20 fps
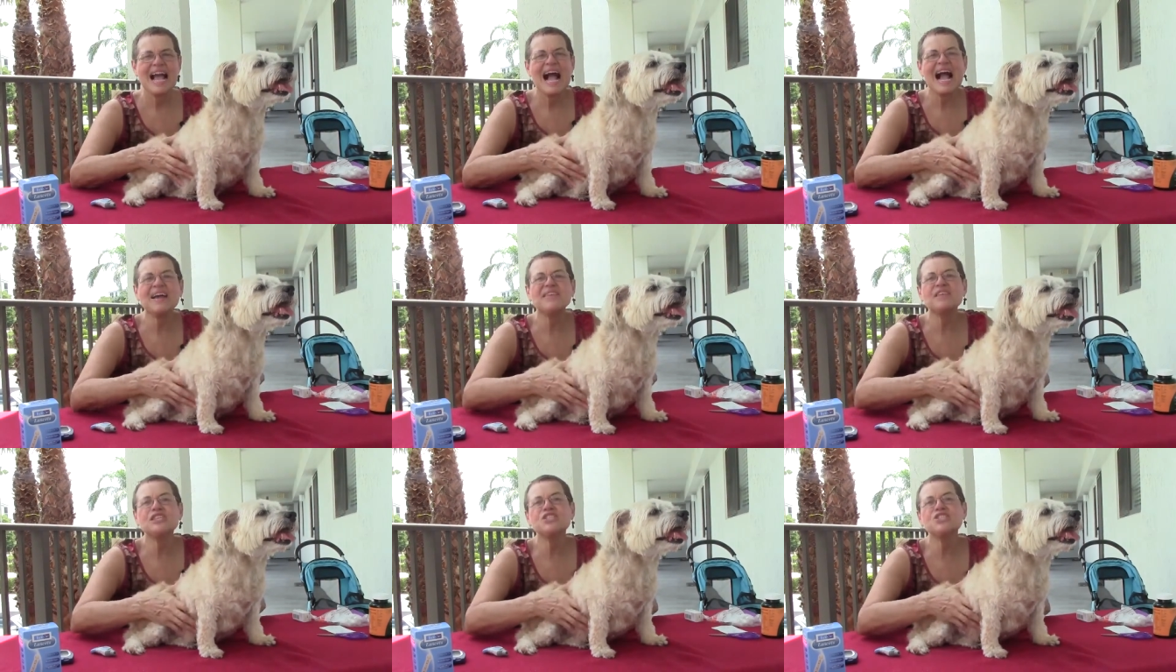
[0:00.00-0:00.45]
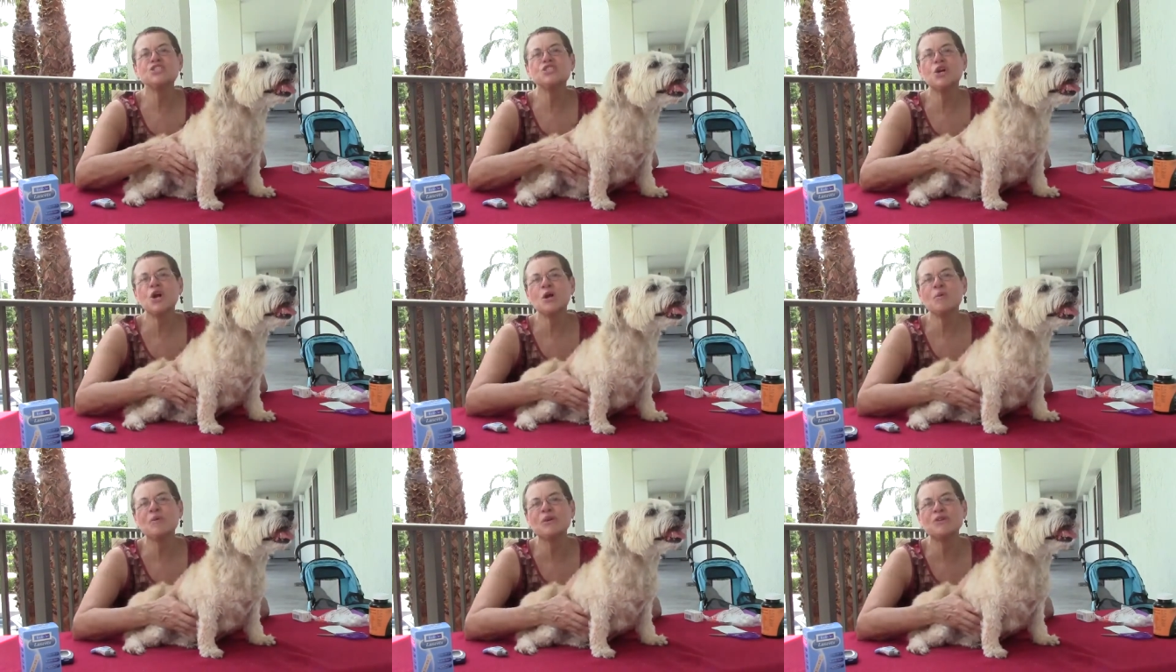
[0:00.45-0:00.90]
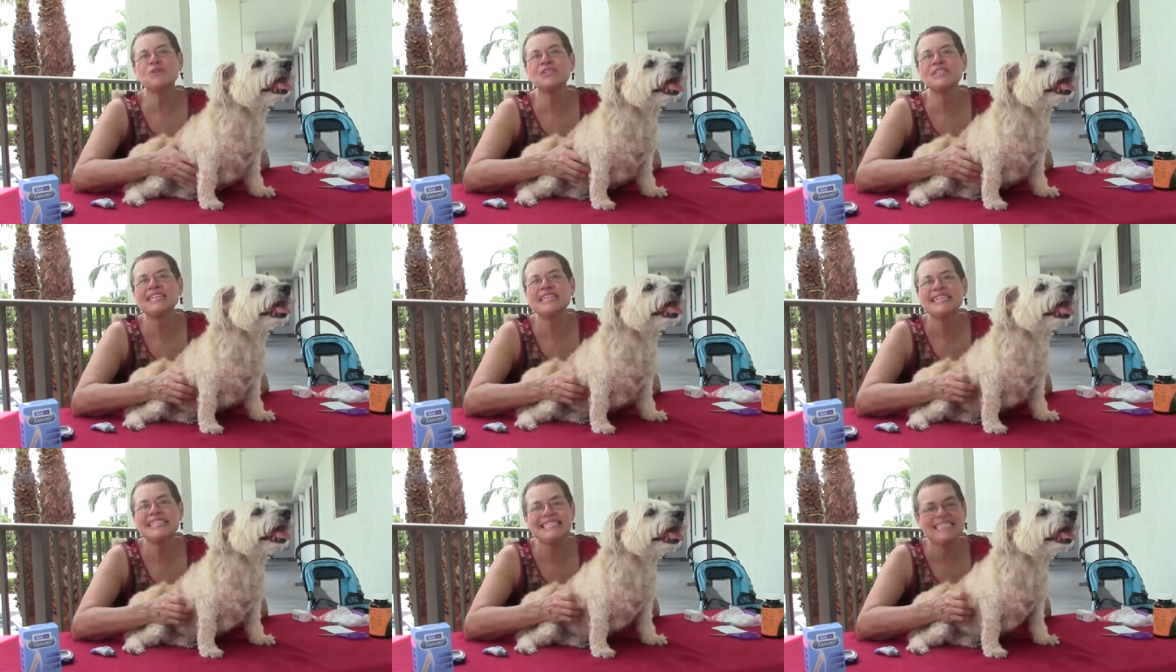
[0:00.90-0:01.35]
Hi, this is Carmen
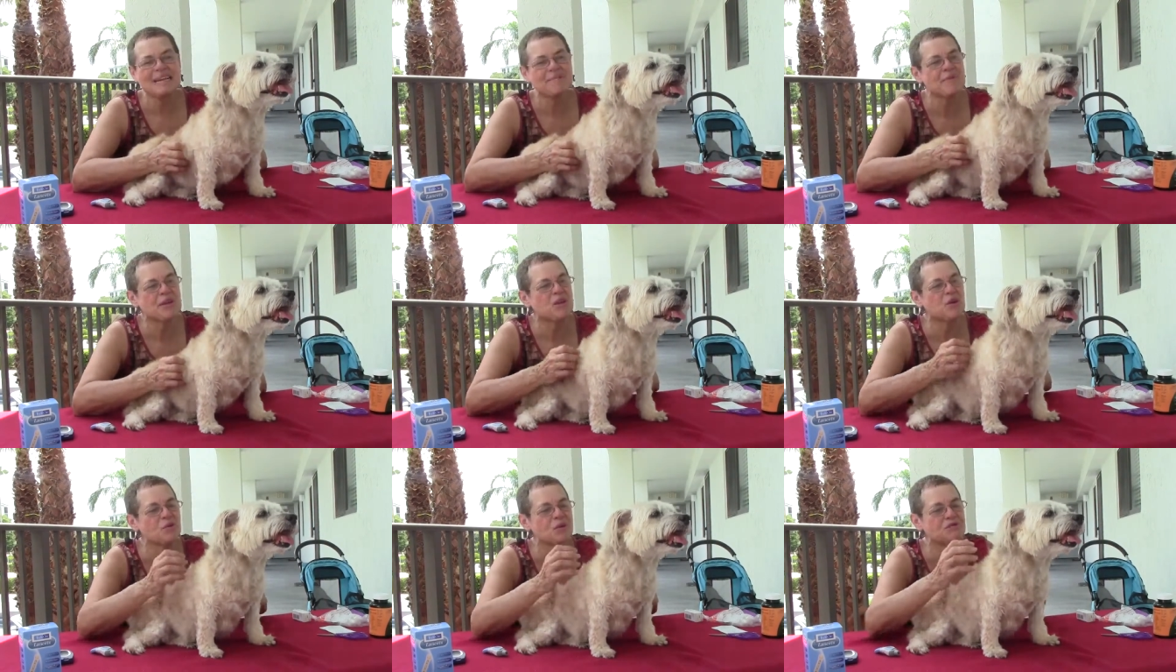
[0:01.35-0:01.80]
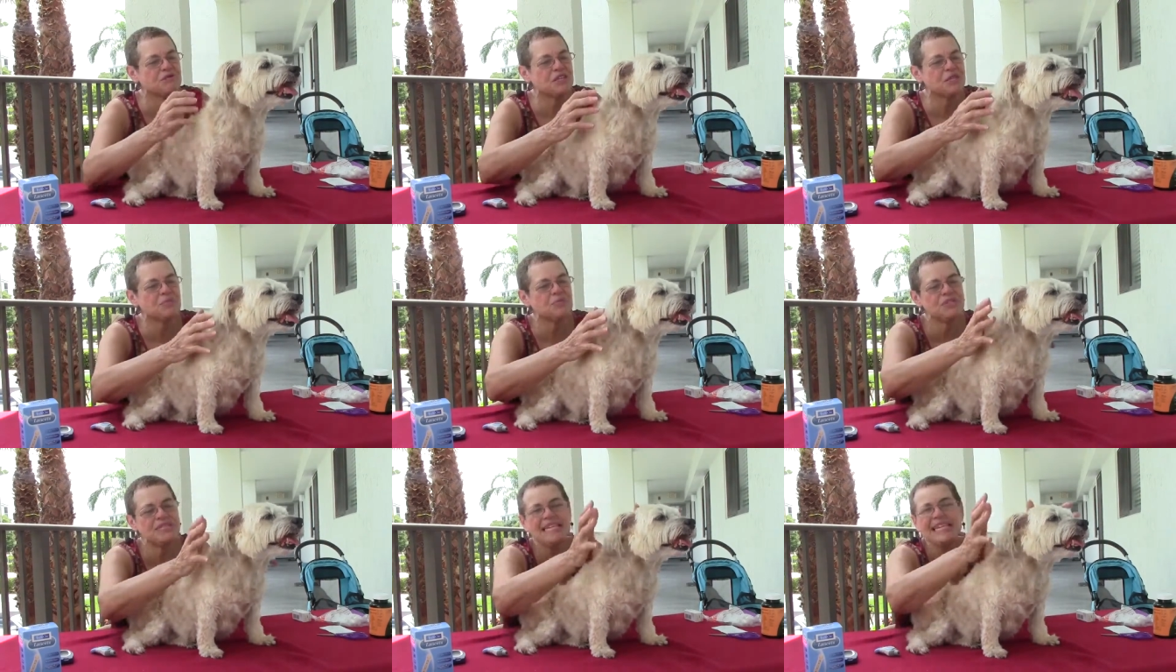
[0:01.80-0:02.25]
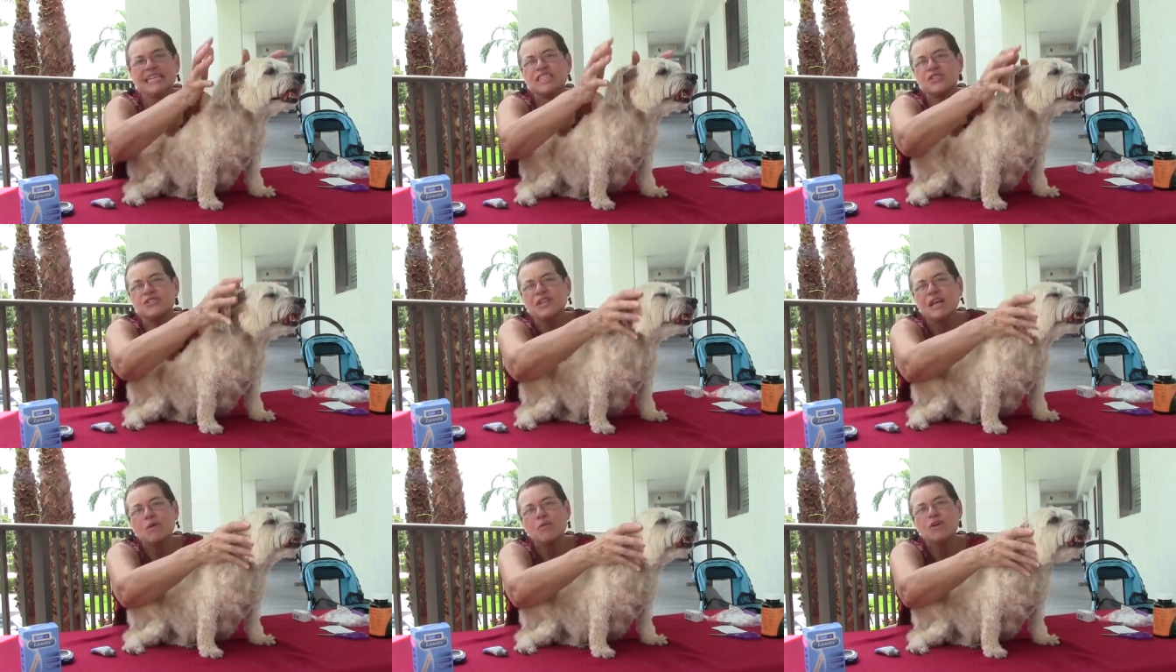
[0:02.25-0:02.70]
Ortiz. I'm here with Gypsy,
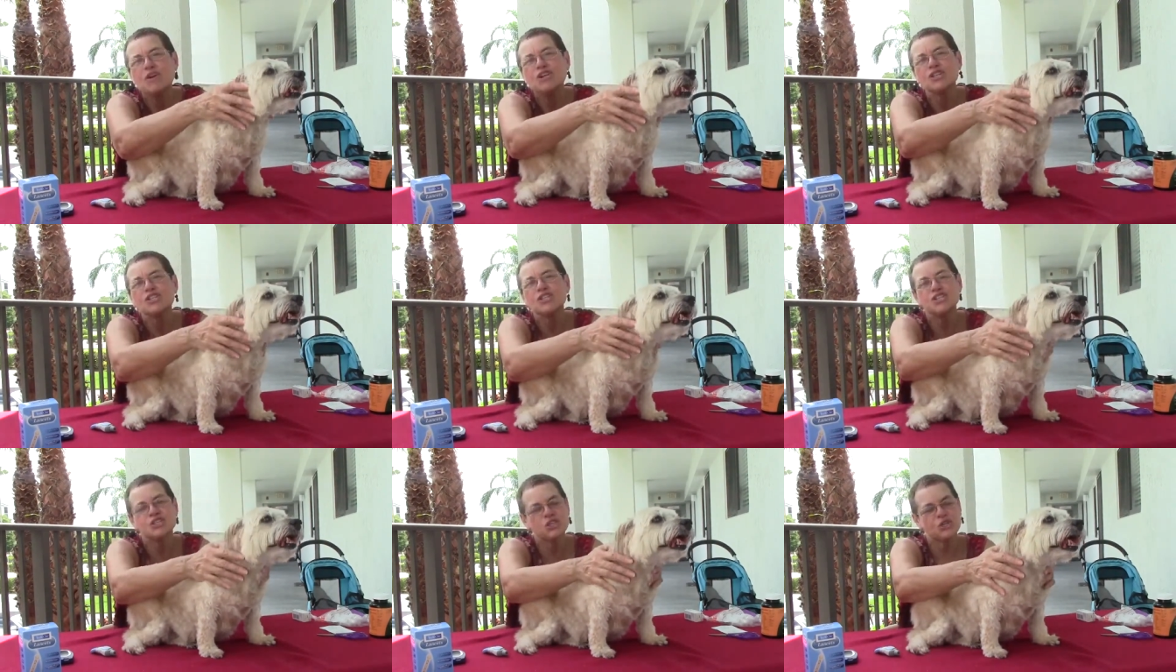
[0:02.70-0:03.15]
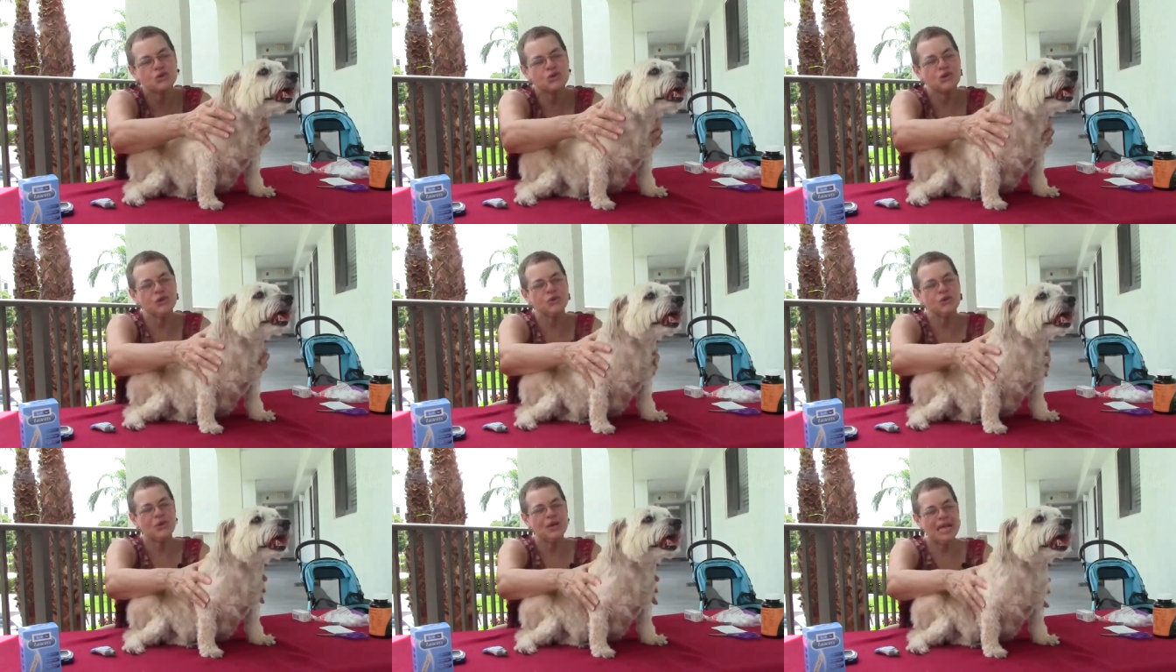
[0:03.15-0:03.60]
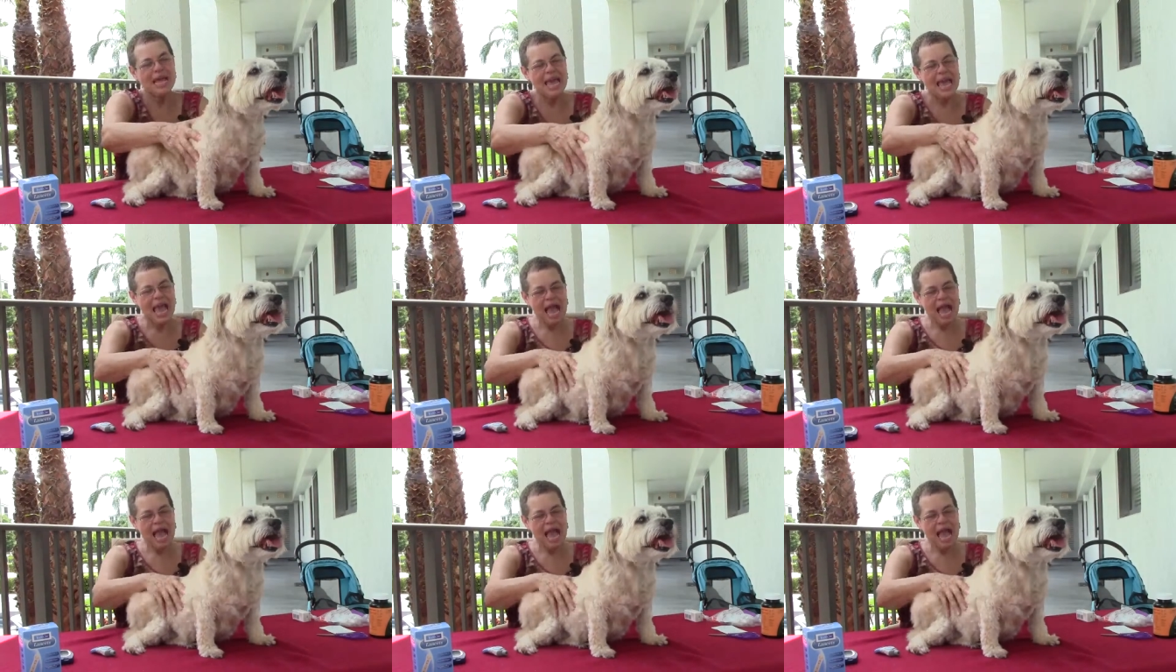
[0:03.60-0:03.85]
and today we're going to show you